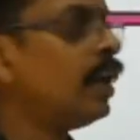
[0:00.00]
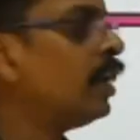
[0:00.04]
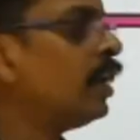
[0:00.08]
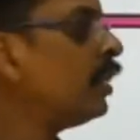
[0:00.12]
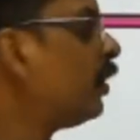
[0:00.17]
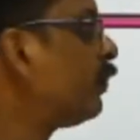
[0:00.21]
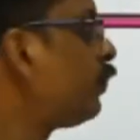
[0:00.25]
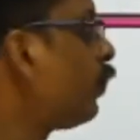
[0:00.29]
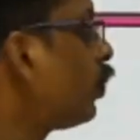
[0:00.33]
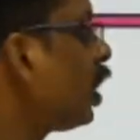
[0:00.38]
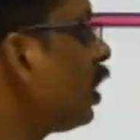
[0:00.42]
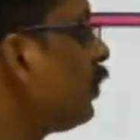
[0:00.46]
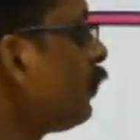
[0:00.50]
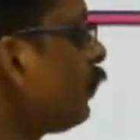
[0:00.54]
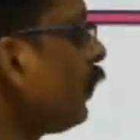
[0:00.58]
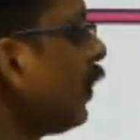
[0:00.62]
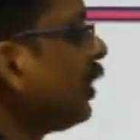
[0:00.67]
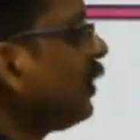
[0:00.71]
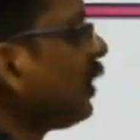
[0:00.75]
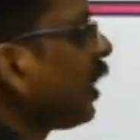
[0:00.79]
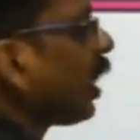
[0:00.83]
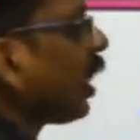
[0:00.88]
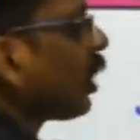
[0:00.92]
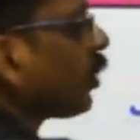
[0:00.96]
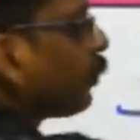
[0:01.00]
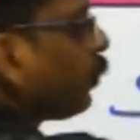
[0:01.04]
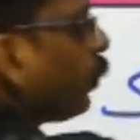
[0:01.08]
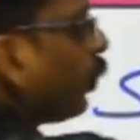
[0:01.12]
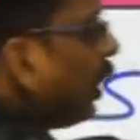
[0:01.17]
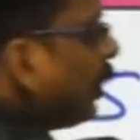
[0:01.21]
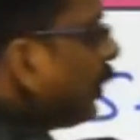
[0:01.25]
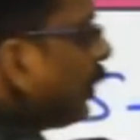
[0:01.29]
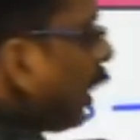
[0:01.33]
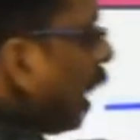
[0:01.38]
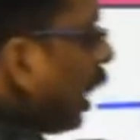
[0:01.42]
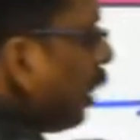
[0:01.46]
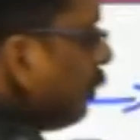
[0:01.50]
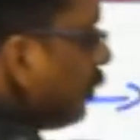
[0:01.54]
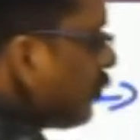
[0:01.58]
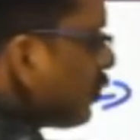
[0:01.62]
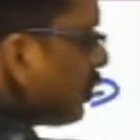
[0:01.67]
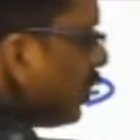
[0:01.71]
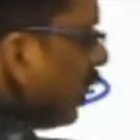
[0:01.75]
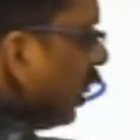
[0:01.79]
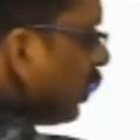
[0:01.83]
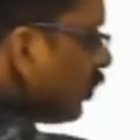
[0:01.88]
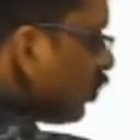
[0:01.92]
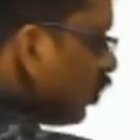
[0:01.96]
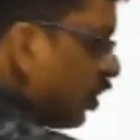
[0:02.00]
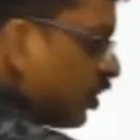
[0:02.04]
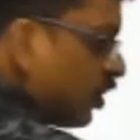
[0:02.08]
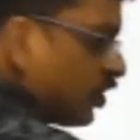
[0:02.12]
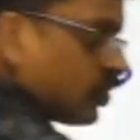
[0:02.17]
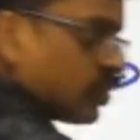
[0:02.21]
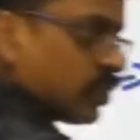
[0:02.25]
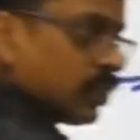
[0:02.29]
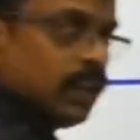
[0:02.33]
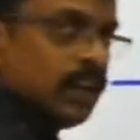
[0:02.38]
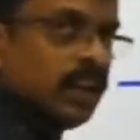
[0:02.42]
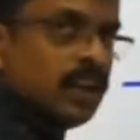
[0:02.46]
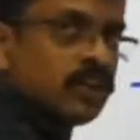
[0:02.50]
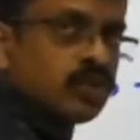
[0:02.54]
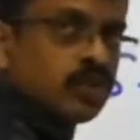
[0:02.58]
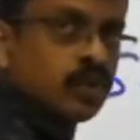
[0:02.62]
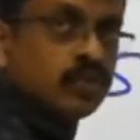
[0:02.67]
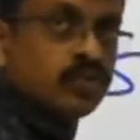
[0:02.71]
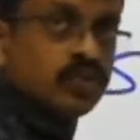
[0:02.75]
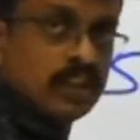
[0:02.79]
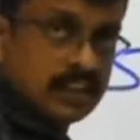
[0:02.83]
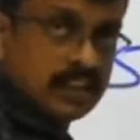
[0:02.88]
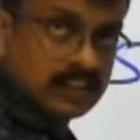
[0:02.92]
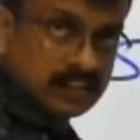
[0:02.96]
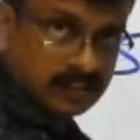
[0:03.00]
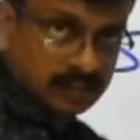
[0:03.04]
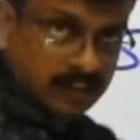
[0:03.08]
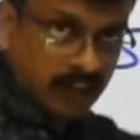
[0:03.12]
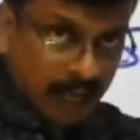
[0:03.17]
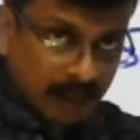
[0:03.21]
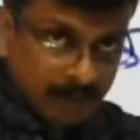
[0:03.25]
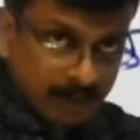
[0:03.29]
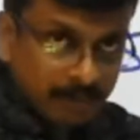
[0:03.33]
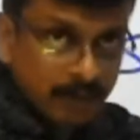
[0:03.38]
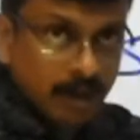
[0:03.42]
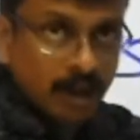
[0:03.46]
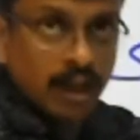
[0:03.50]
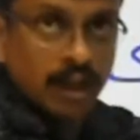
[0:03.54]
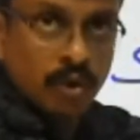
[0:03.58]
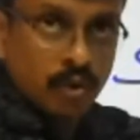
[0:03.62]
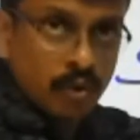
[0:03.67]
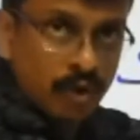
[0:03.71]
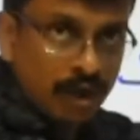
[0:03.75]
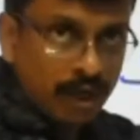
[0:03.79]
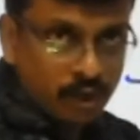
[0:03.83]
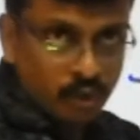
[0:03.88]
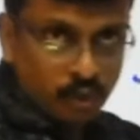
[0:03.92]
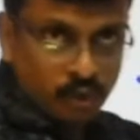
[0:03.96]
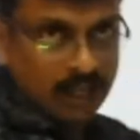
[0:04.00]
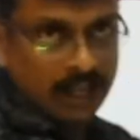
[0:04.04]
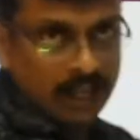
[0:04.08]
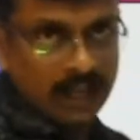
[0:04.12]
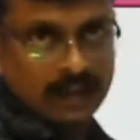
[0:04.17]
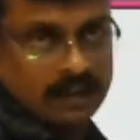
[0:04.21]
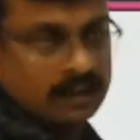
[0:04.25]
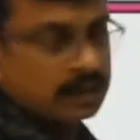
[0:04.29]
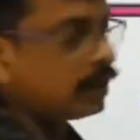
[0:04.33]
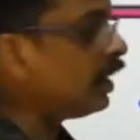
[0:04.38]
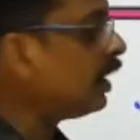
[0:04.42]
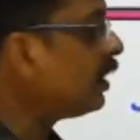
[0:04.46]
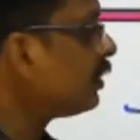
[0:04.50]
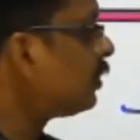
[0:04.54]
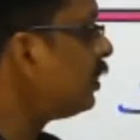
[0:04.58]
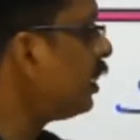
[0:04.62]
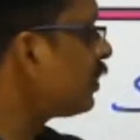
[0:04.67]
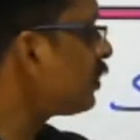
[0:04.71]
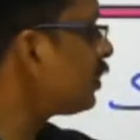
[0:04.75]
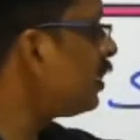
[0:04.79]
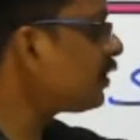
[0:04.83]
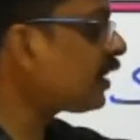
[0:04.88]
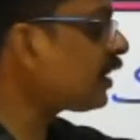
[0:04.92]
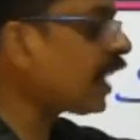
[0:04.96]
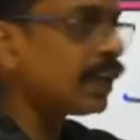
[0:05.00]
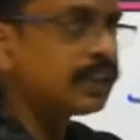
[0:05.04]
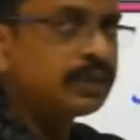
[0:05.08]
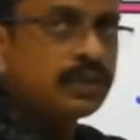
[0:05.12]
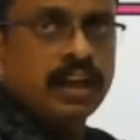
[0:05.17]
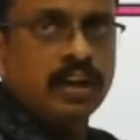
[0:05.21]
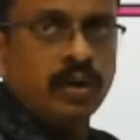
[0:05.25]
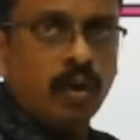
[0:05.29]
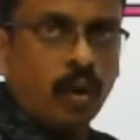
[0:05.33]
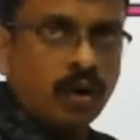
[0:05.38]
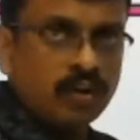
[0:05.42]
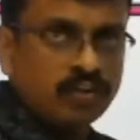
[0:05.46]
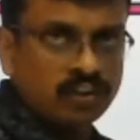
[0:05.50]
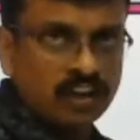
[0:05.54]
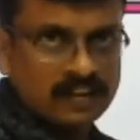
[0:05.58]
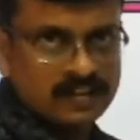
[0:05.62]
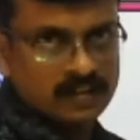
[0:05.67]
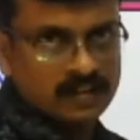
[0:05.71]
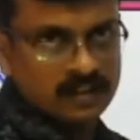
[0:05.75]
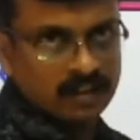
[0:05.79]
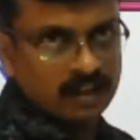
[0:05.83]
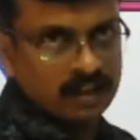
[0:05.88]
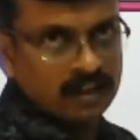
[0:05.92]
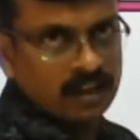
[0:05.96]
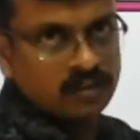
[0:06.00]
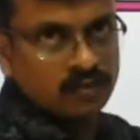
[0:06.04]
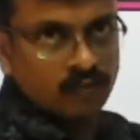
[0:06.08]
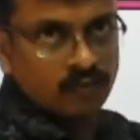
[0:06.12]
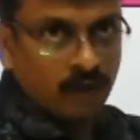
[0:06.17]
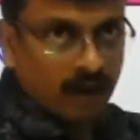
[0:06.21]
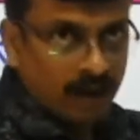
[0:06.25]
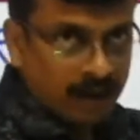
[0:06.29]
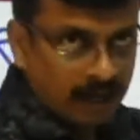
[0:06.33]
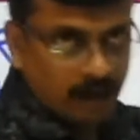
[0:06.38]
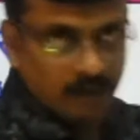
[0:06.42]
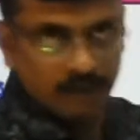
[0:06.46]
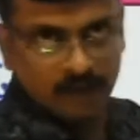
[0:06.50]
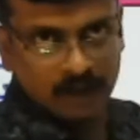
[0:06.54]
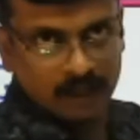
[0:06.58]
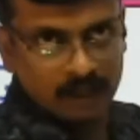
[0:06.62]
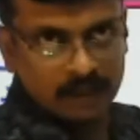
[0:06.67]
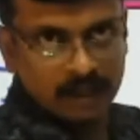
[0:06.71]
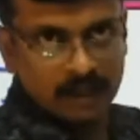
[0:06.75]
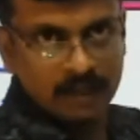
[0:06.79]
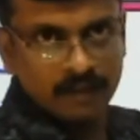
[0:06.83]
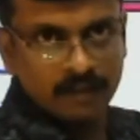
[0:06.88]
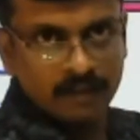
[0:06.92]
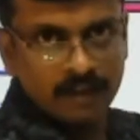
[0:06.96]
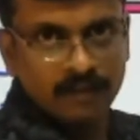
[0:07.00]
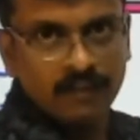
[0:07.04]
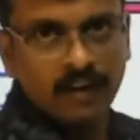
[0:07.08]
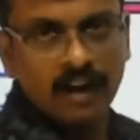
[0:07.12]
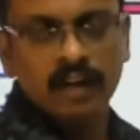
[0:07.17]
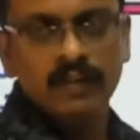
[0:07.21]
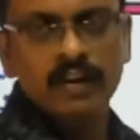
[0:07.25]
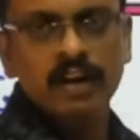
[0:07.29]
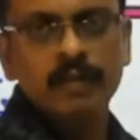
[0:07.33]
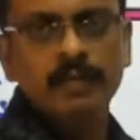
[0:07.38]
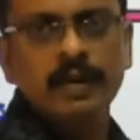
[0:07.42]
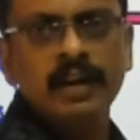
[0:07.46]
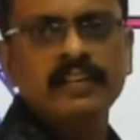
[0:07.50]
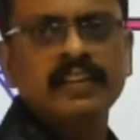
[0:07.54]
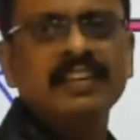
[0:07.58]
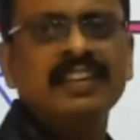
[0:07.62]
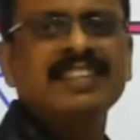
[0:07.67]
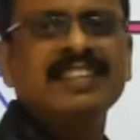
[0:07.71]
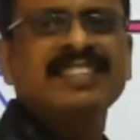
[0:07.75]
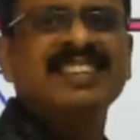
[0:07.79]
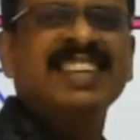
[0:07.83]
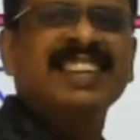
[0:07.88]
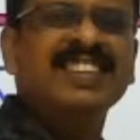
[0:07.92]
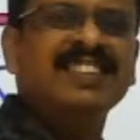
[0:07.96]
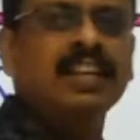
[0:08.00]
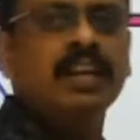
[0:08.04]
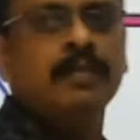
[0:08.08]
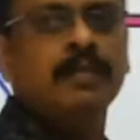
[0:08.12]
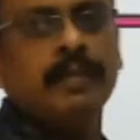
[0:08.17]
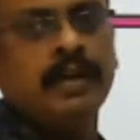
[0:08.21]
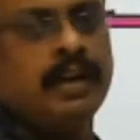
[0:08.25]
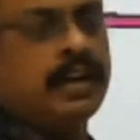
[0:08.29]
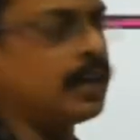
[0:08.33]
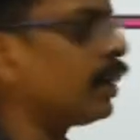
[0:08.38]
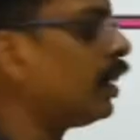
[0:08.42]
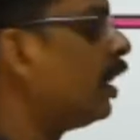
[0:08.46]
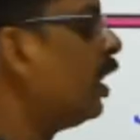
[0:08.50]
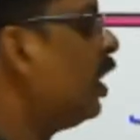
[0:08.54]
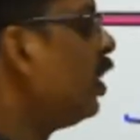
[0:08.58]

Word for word: The 45. The corresponding time is 6. So 6 time you need to take. 6 is actually not 6. It is 1 hour. In 1 hour means it is 60 minutes.